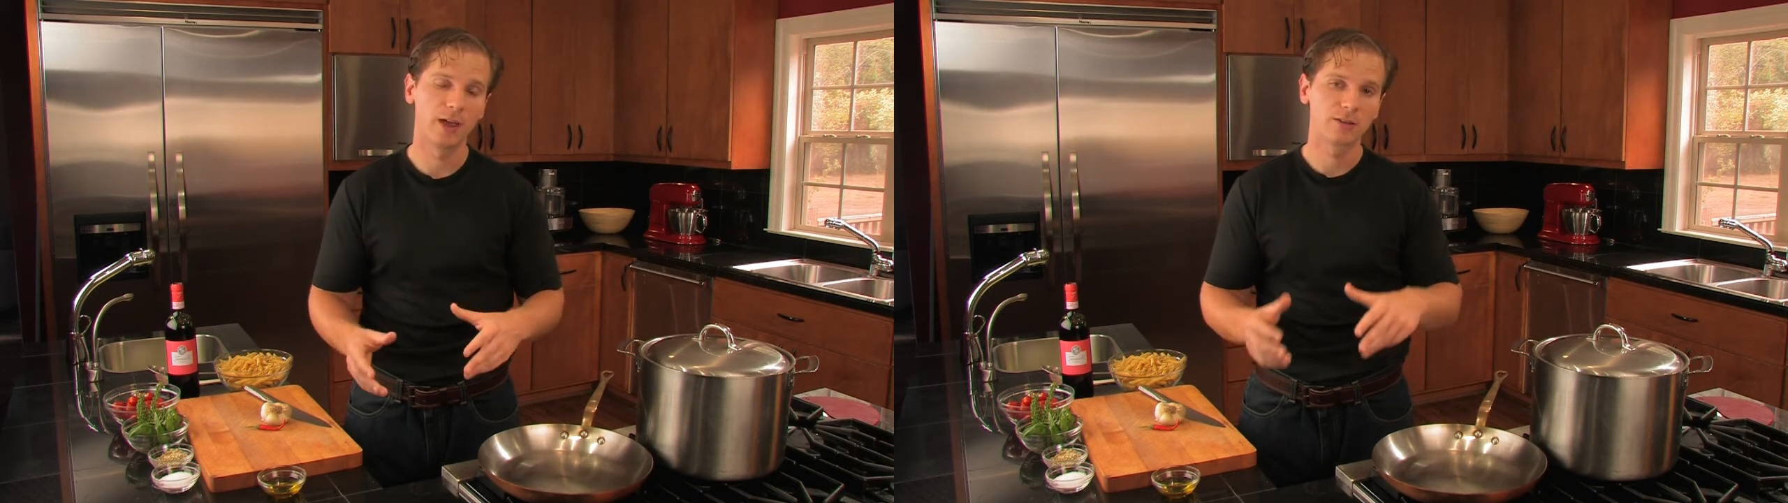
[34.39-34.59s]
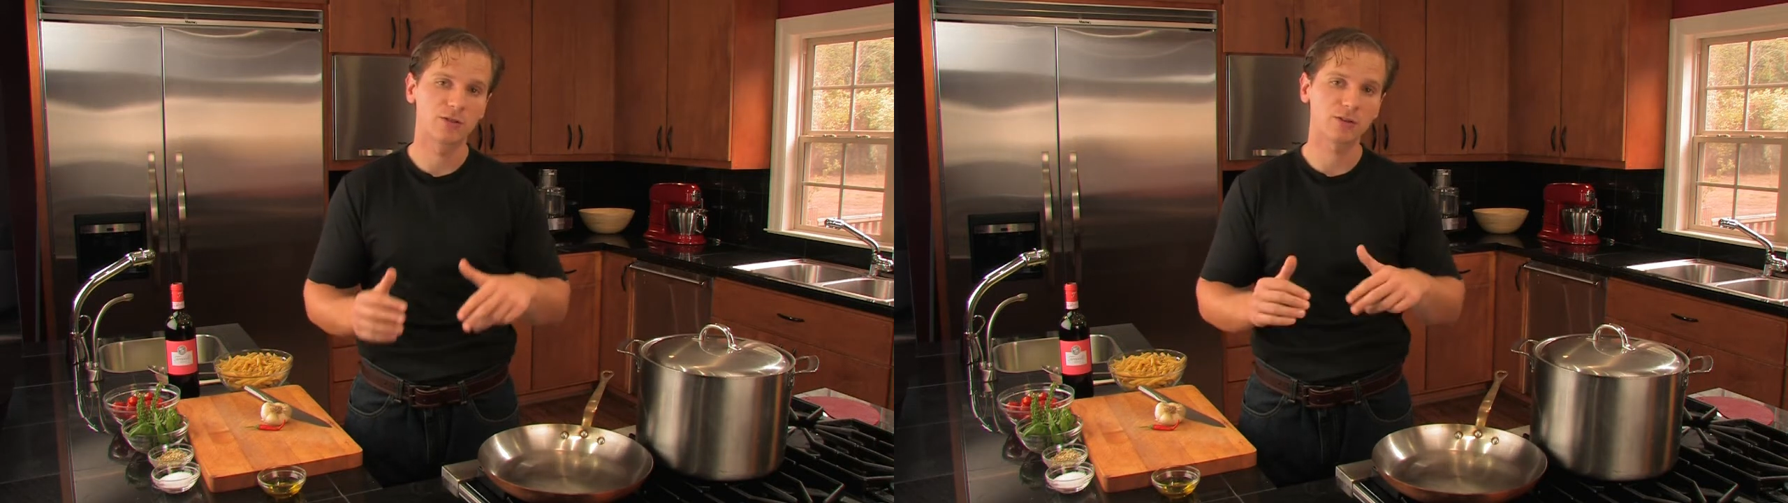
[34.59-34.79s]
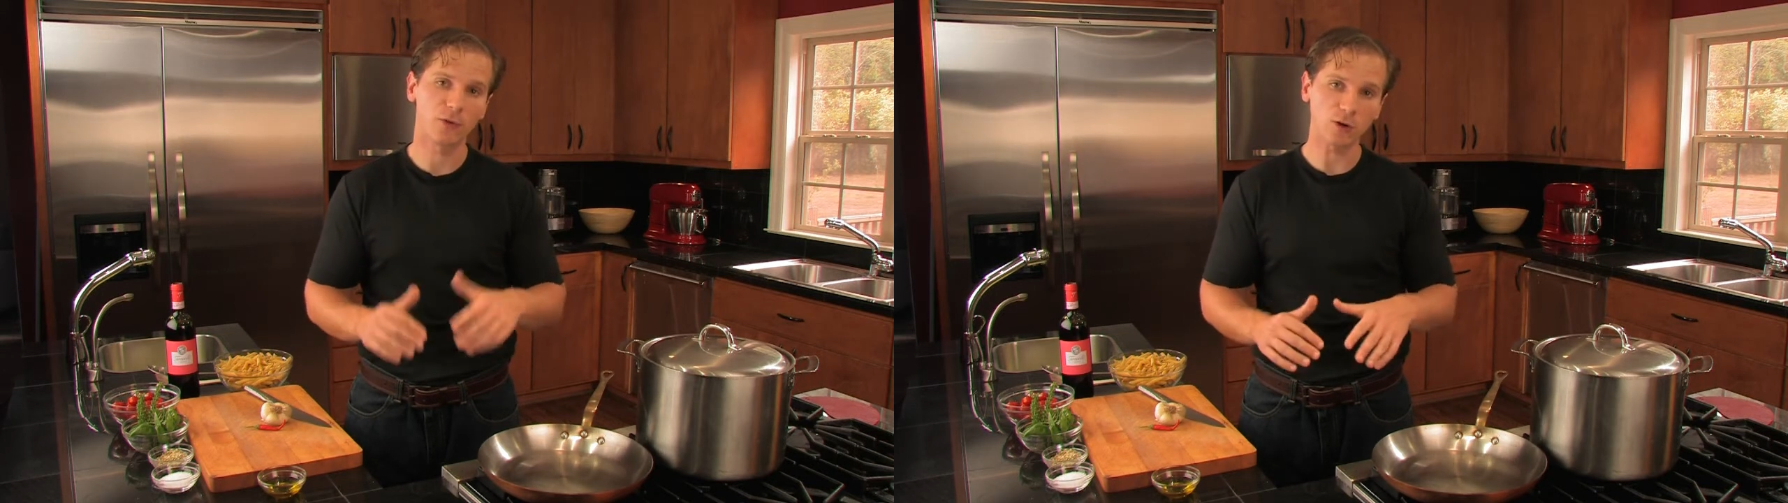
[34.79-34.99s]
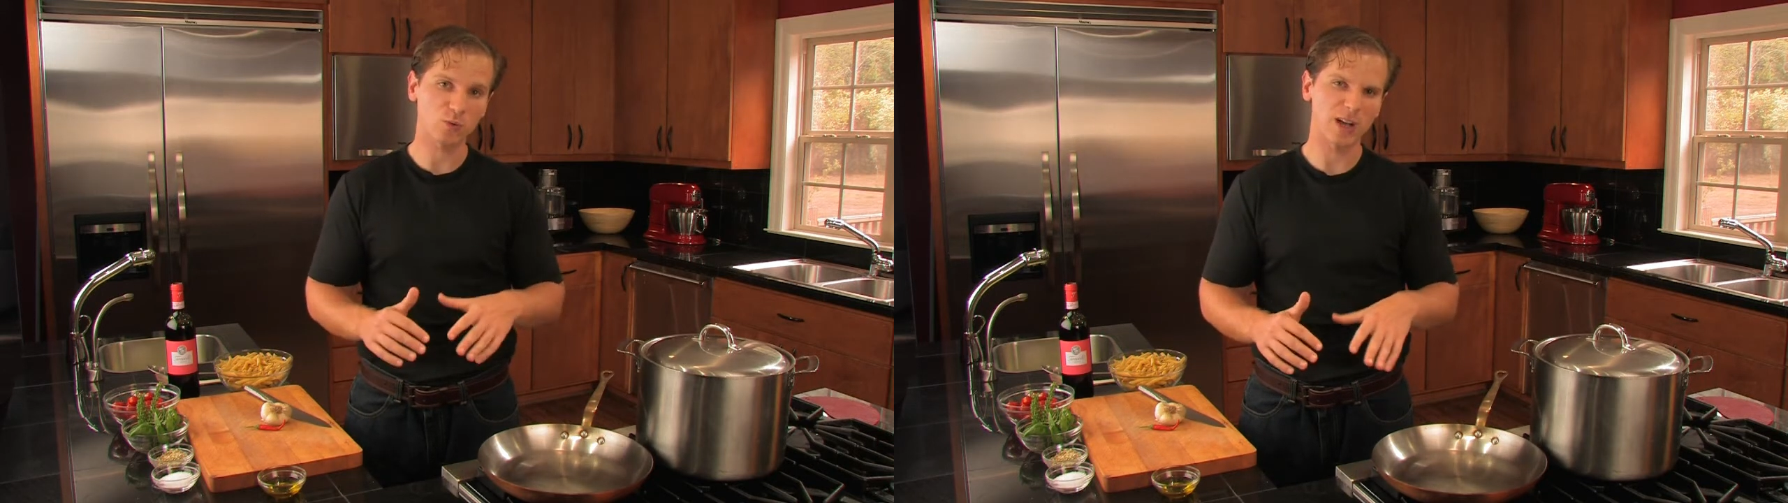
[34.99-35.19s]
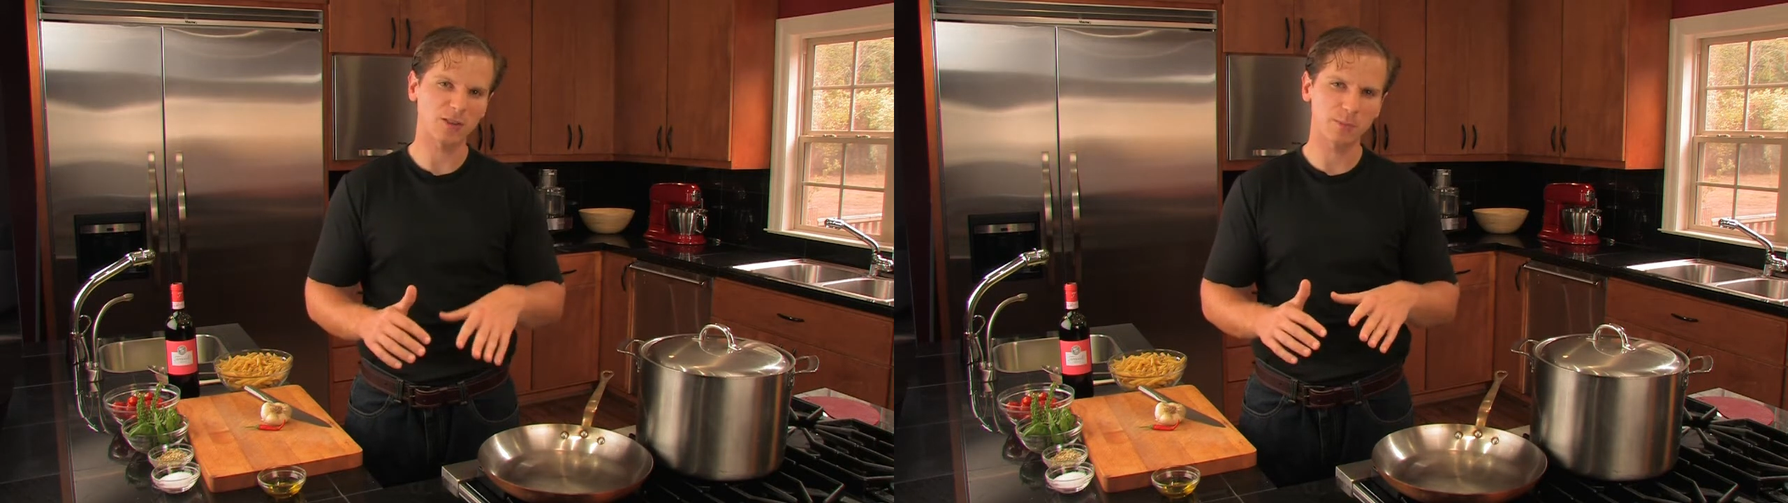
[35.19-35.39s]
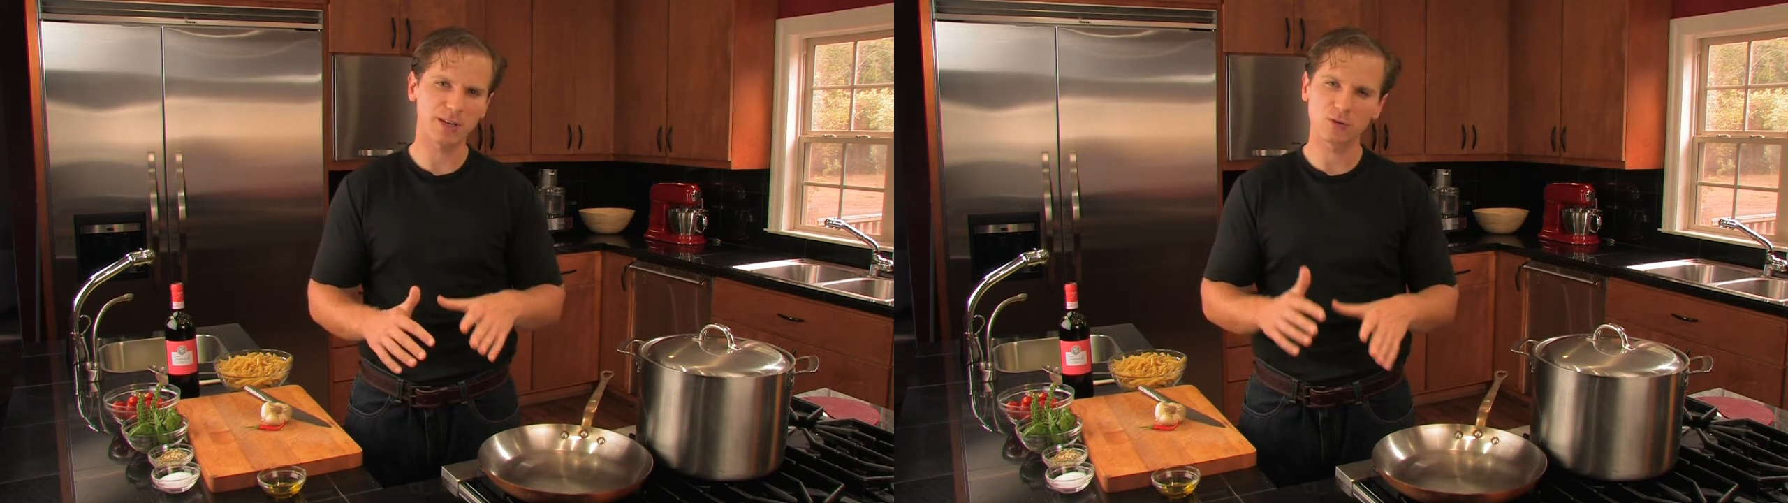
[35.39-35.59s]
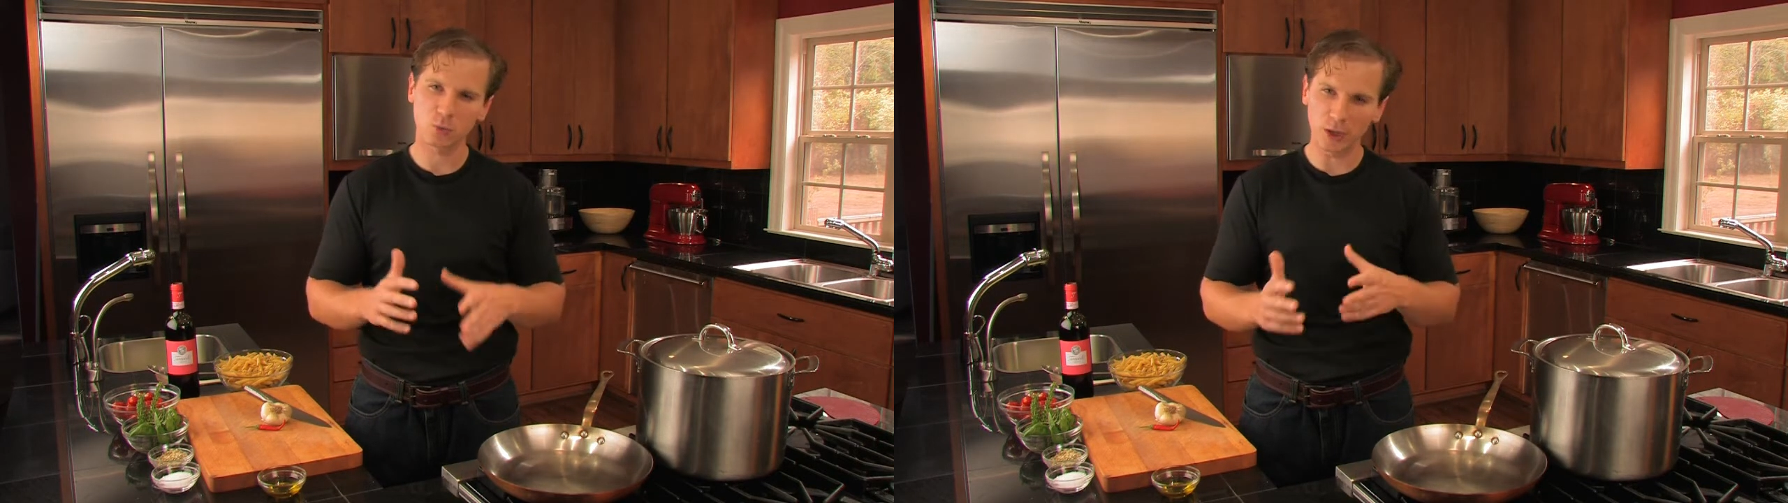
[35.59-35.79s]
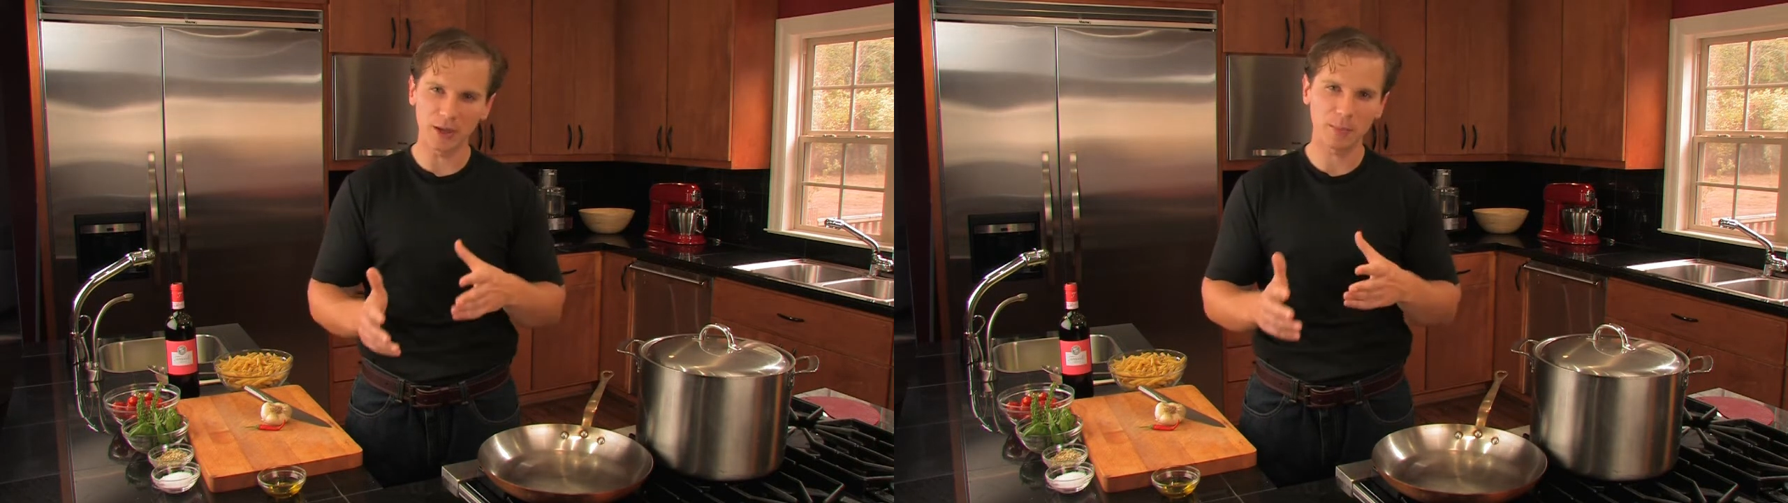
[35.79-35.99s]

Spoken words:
So this first recipe is really